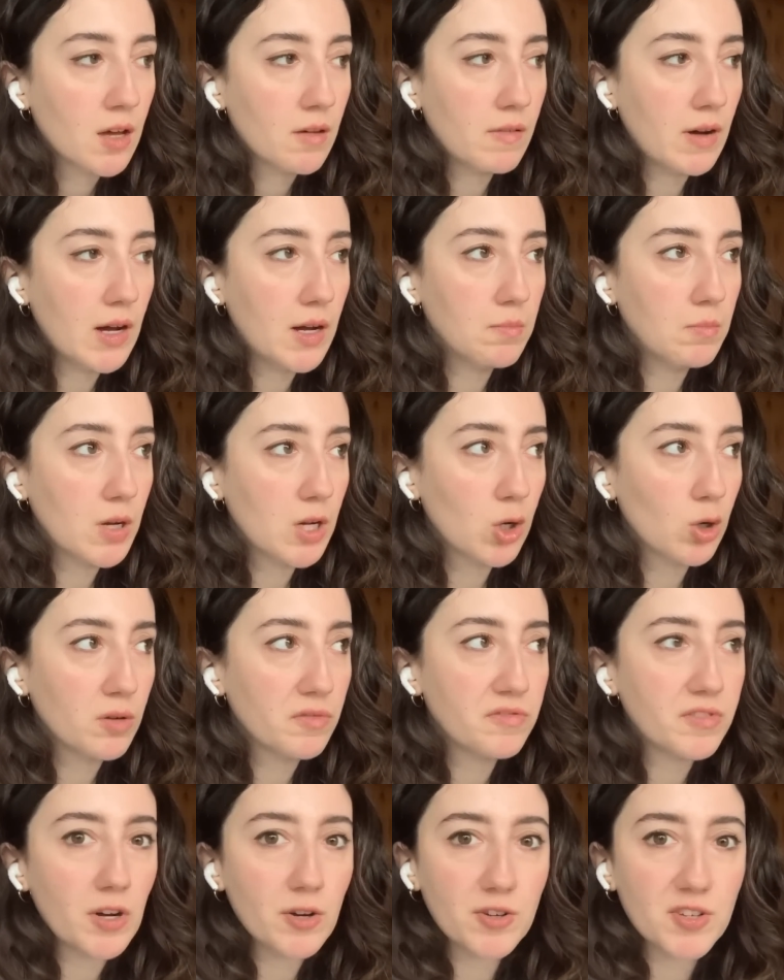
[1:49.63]
A lot
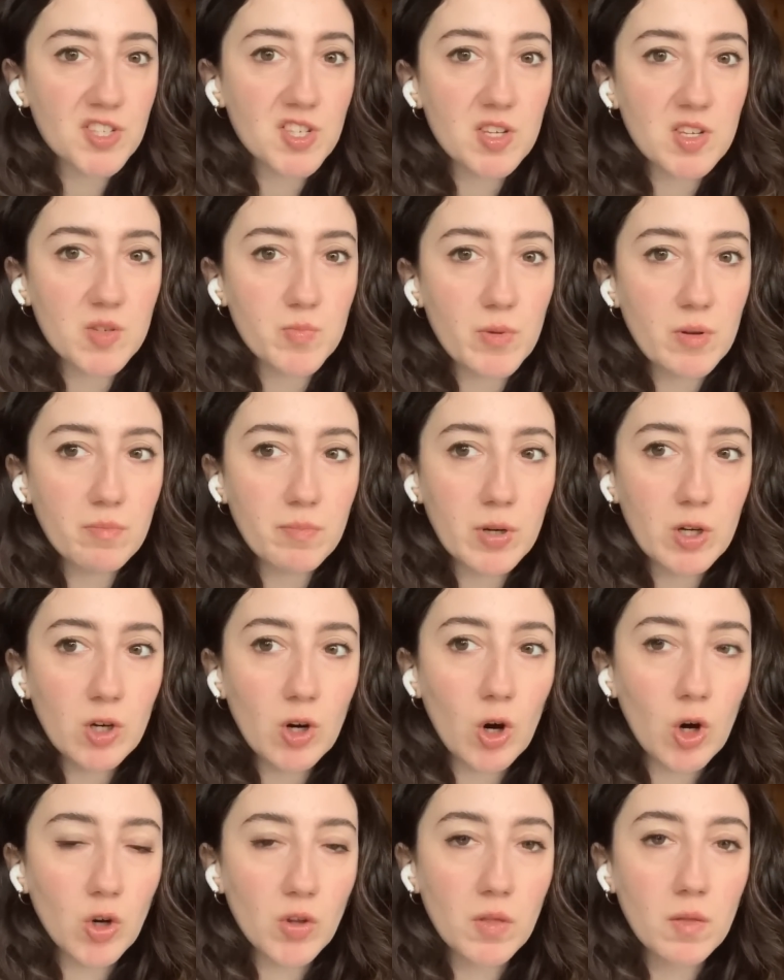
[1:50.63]
of focus has been put
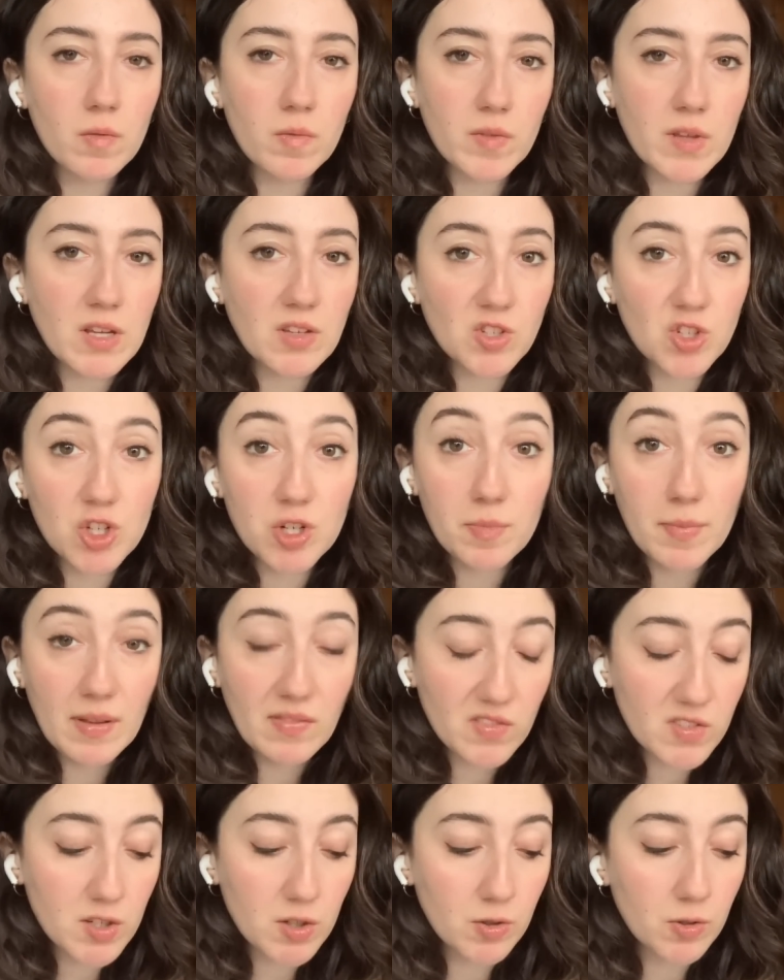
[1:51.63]
on the
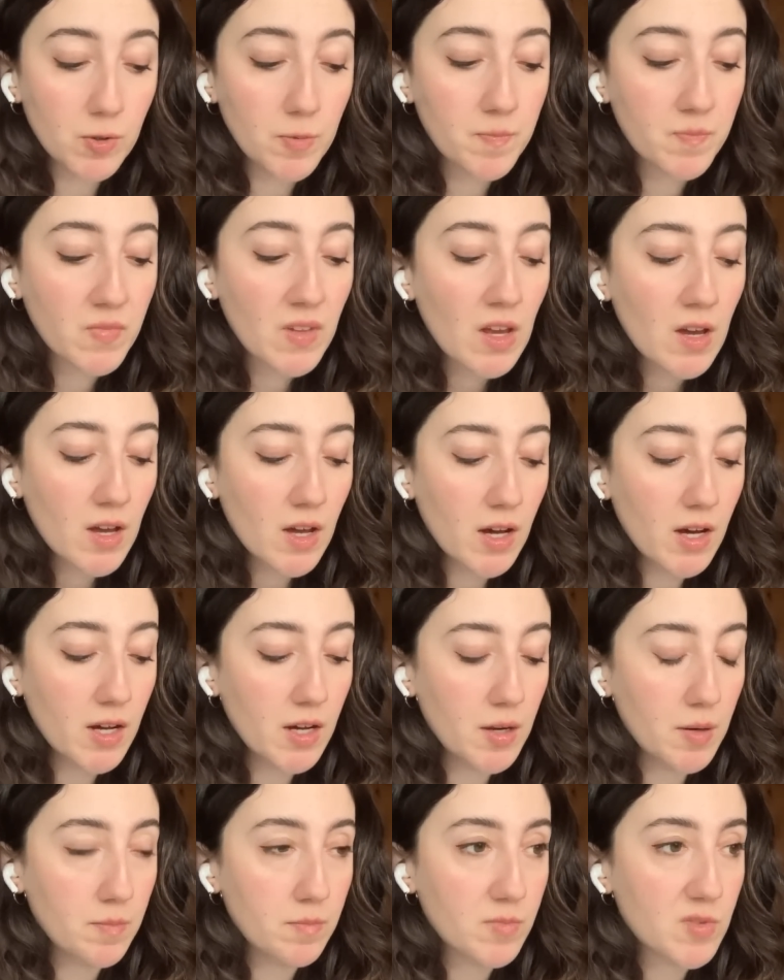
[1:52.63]
instrumental.
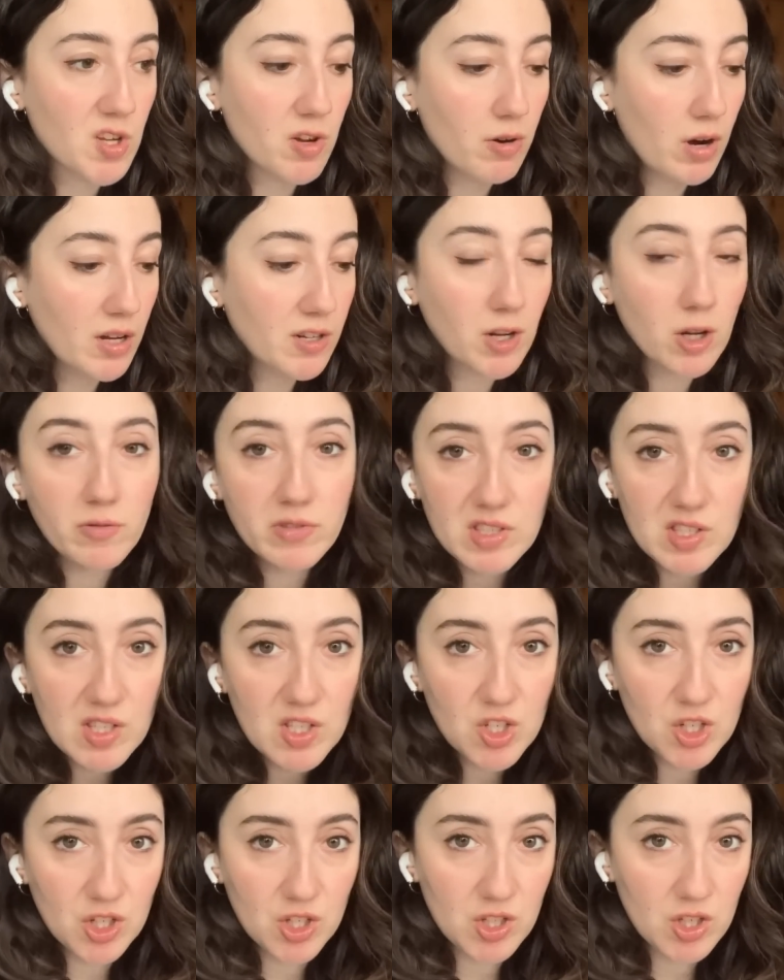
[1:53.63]
So I know this
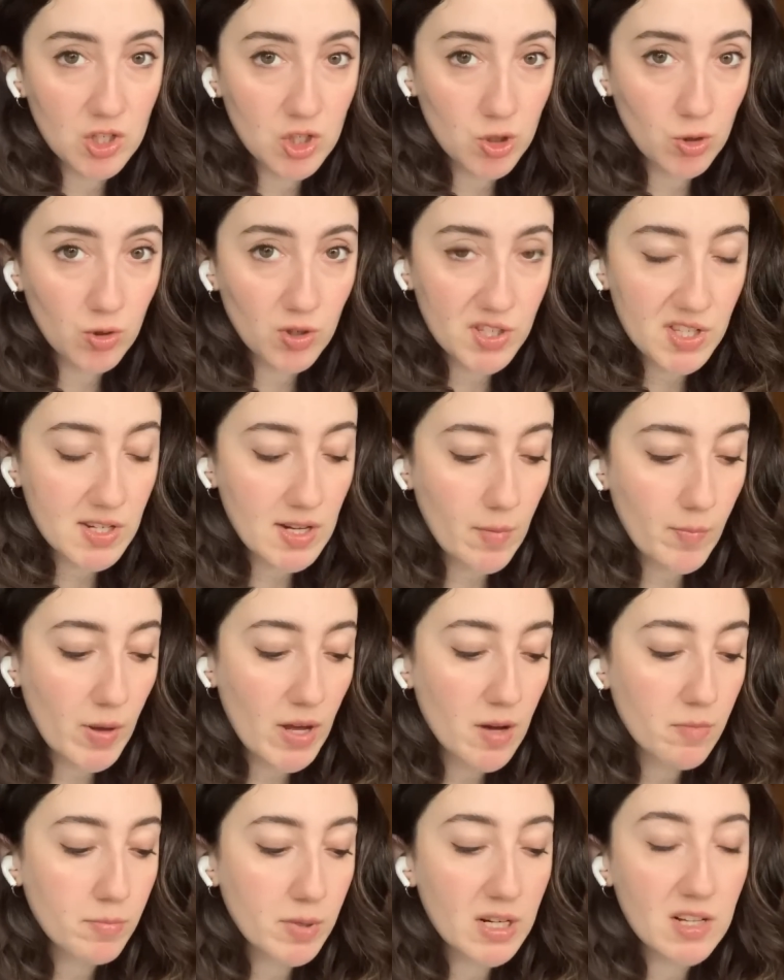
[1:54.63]
is just a short
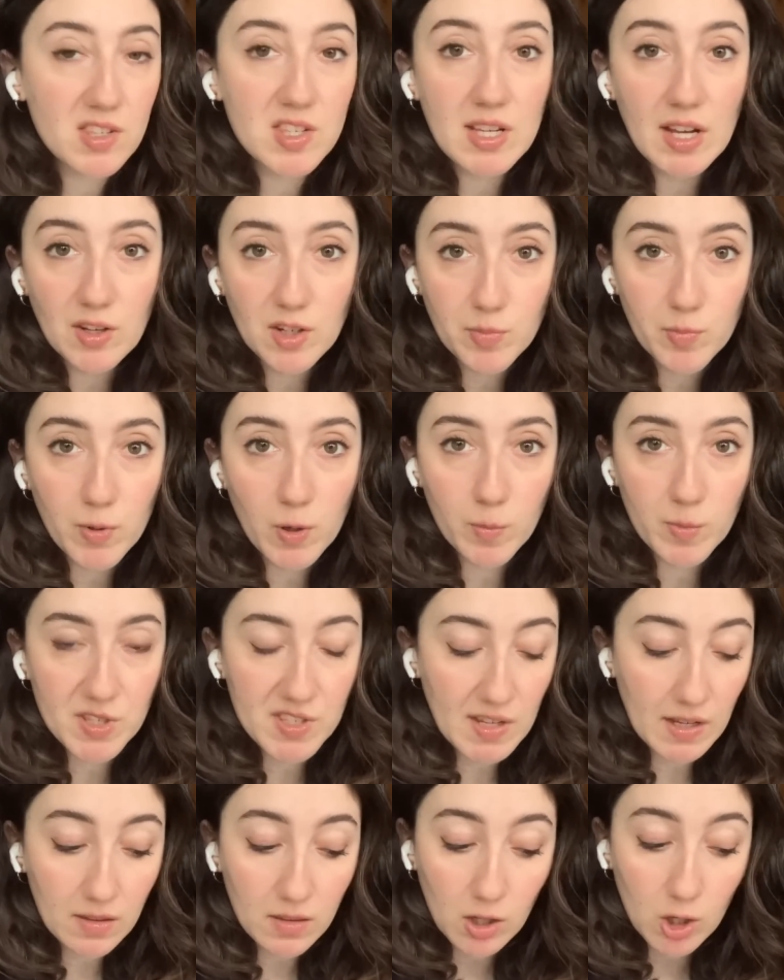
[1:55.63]
snippet, but it sounded
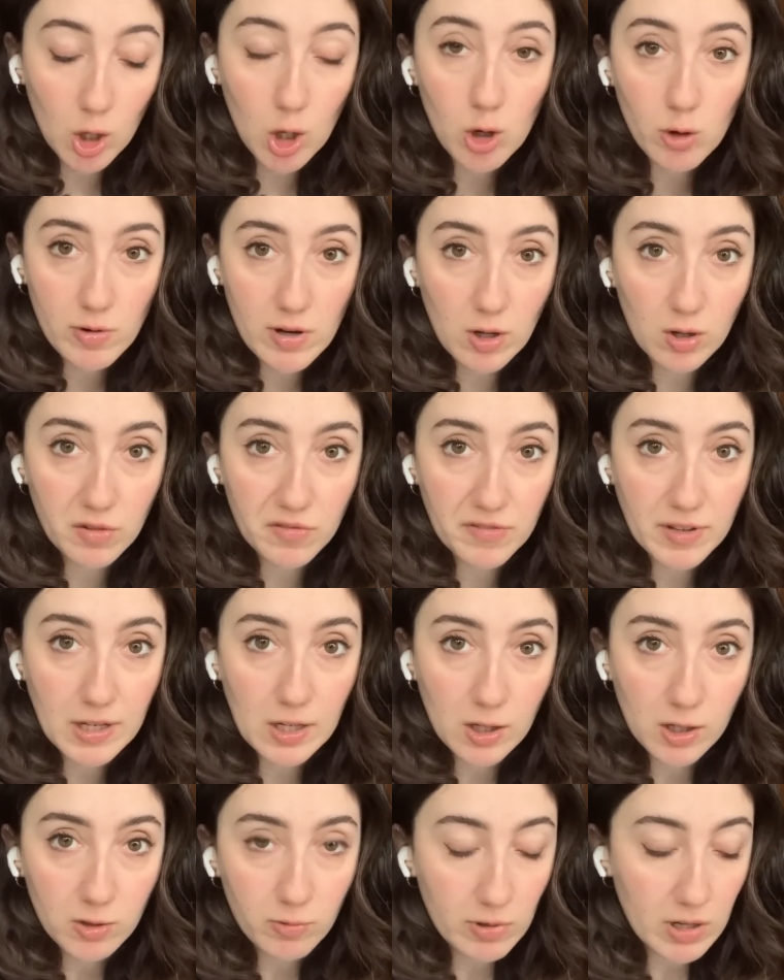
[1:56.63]
promising. The choreography
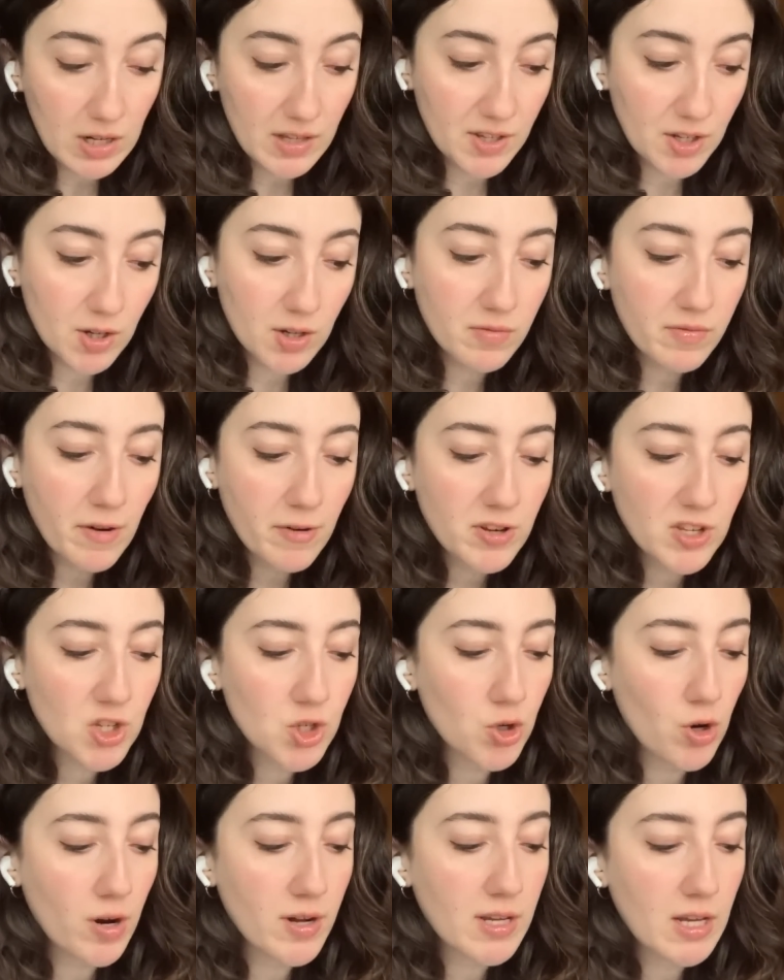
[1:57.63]
looked really good, very
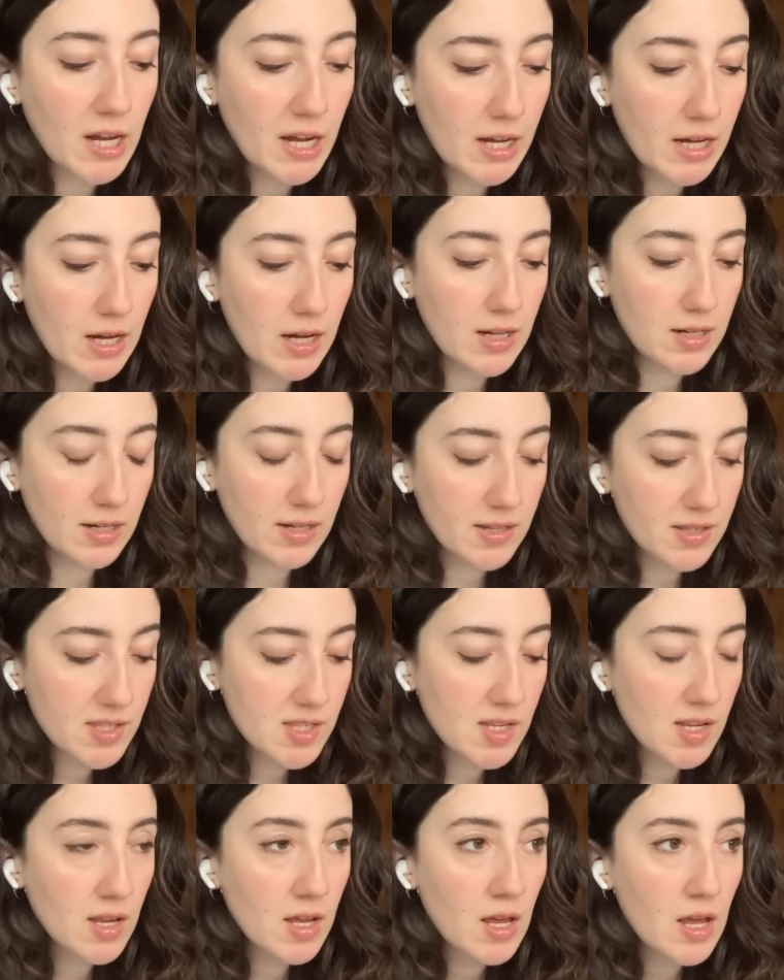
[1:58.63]
striking
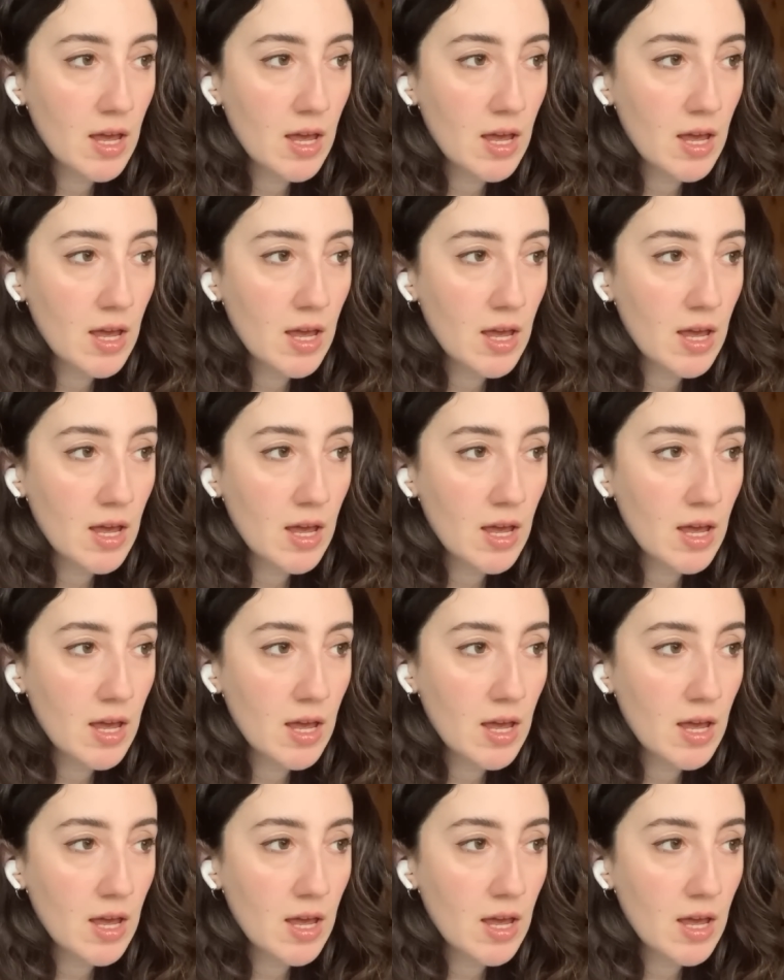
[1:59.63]
colors.